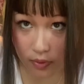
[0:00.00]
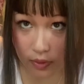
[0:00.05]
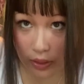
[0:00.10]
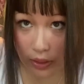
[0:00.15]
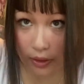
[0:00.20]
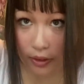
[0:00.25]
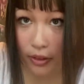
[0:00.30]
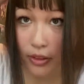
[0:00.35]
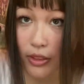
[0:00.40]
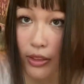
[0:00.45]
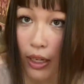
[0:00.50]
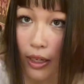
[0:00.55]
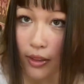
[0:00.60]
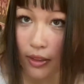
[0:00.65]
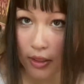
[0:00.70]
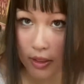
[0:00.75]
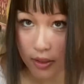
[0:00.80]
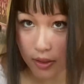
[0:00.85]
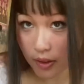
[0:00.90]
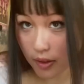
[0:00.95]
How does that
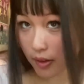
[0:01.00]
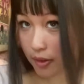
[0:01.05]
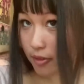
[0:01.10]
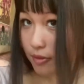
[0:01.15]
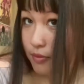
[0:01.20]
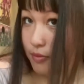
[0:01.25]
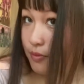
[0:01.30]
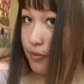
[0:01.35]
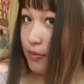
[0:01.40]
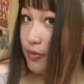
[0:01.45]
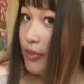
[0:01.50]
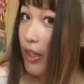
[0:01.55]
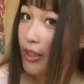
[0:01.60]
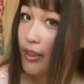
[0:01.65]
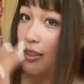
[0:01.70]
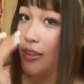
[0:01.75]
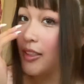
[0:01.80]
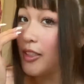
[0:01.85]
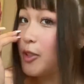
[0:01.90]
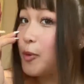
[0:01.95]
look? I
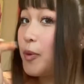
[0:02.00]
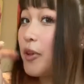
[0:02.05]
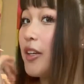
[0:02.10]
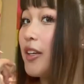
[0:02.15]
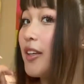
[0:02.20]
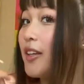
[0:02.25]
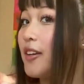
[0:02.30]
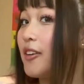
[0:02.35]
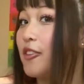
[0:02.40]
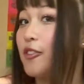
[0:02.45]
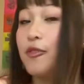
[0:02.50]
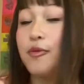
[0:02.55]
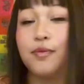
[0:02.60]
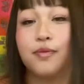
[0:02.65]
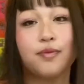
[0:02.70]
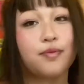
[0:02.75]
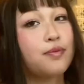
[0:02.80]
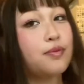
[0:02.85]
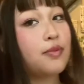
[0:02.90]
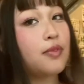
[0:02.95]
think that's pretty cute.
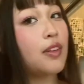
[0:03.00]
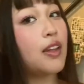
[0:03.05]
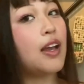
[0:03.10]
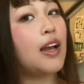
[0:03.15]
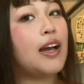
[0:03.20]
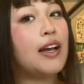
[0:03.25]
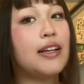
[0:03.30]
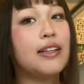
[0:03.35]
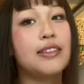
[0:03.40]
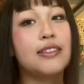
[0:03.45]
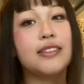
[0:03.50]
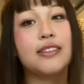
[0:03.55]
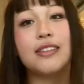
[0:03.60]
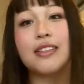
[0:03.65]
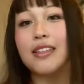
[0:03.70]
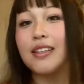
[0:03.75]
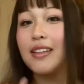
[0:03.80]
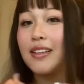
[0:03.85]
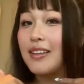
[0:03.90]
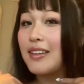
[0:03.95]
And
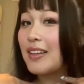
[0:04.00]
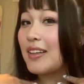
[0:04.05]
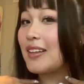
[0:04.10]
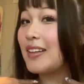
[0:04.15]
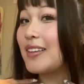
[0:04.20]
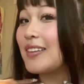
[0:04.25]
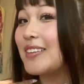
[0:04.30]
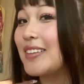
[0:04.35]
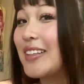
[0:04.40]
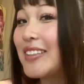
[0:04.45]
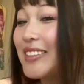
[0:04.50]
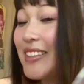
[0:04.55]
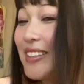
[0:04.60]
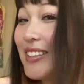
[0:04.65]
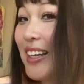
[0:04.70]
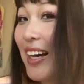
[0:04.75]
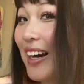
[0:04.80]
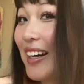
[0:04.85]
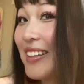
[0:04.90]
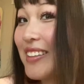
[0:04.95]
this is
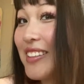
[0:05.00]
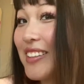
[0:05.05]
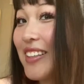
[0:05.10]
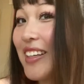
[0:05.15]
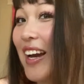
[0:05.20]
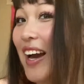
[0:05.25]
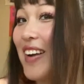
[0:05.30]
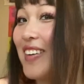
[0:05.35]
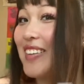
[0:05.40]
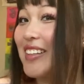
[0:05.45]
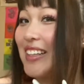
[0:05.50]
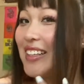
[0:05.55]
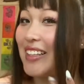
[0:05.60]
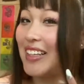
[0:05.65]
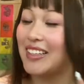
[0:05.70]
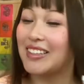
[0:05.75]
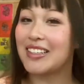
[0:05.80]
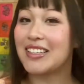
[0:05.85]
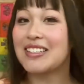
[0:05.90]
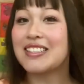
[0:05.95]
actually, I really
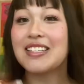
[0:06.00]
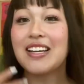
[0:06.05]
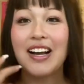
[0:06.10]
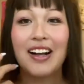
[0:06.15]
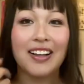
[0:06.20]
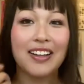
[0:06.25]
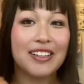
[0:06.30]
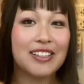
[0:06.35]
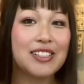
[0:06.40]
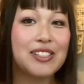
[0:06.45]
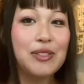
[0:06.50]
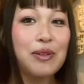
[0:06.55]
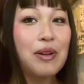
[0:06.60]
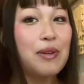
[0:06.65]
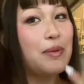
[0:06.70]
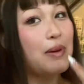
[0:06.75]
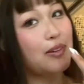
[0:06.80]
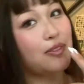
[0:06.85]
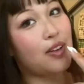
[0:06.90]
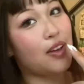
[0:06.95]
like this. This is one of
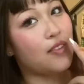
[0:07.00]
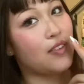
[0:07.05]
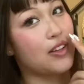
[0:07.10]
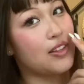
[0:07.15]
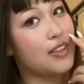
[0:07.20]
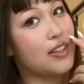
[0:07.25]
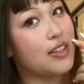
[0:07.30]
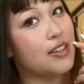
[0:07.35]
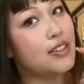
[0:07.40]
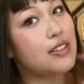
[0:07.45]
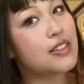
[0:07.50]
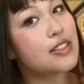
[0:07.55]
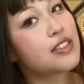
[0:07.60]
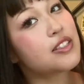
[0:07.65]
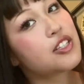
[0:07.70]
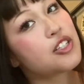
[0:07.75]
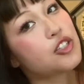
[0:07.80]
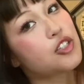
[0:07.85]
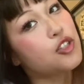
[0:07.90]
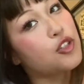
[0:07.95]
my favorite things
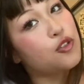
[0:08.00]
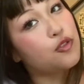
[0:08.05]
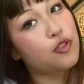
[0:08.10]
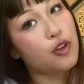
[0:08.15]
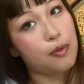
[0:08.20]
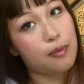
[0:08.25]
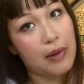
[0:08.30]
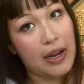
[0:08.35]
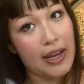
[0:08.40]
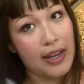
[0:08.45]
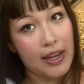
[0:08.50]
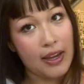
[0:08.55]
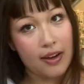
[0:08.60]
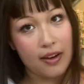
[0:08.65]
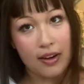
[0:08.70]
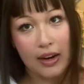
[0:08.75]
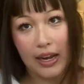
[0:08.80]
to do for my hair.